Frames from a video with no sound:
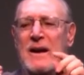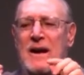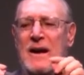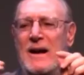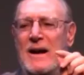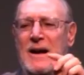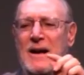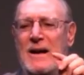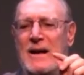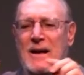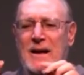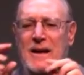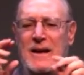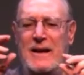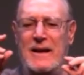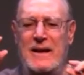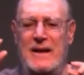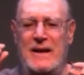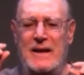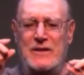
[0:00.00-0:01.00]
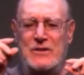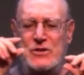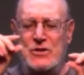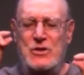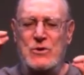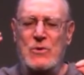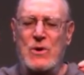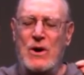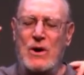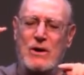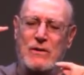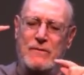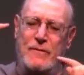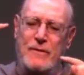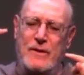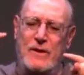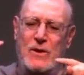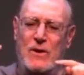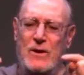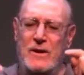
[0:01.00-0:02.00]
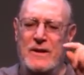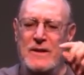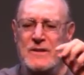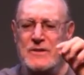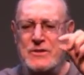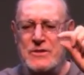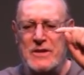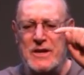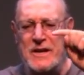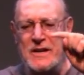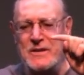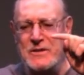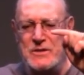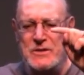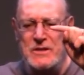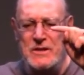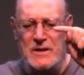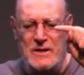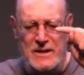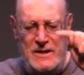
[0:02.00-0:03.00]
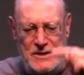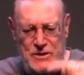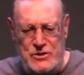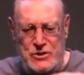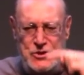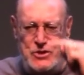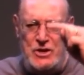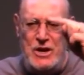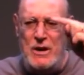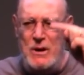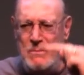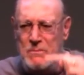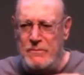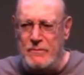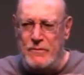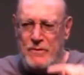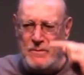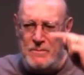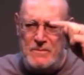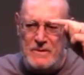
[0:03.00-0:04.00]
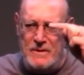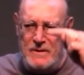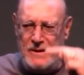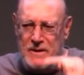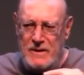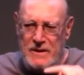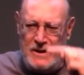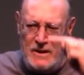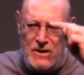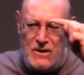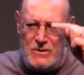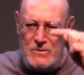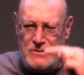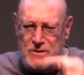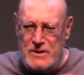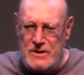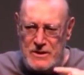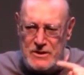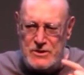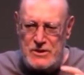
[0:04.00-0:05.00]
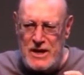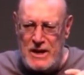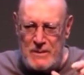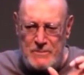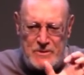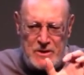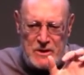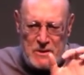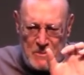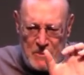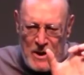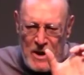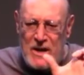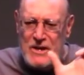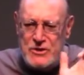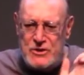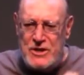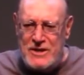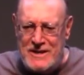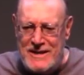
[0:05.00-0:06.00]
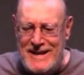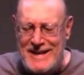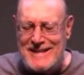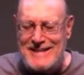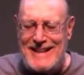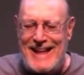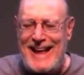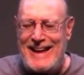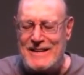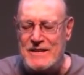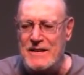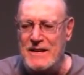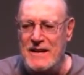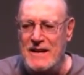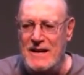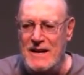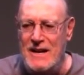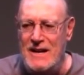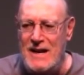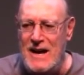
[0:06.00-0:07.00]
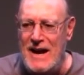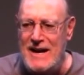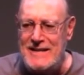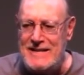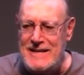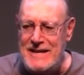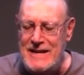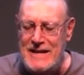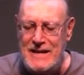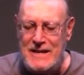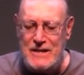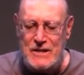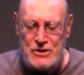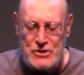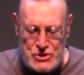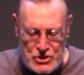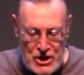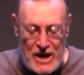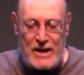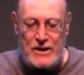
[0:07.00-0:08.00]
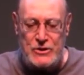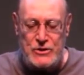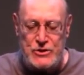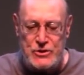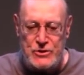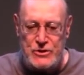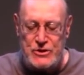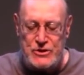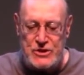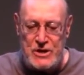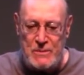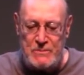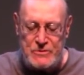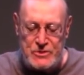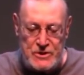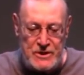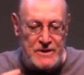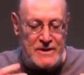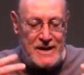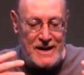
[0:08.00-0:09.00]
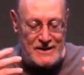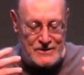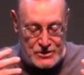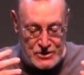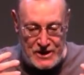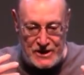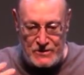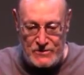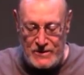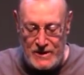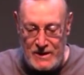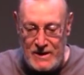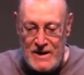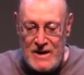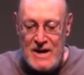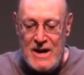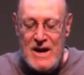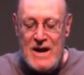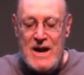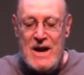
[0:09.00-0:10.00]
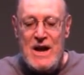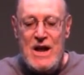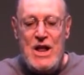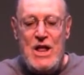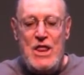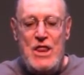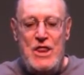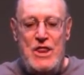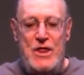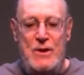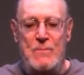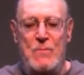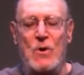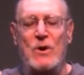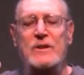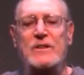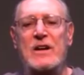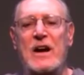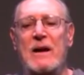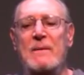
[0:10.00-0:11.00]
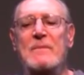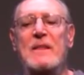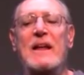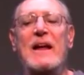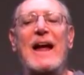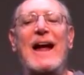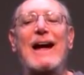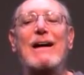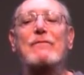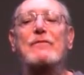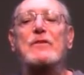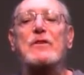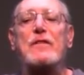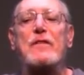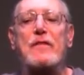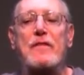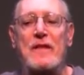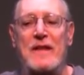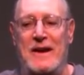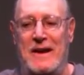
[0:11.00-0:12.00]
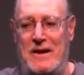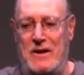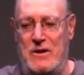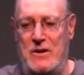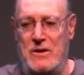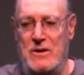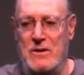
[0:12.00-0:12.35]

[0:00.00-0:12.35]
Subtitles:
it's too hard for the audience to instantly jump from to the setup to the punch and get that idea that shatters your assumption, etc. The more time they have to think,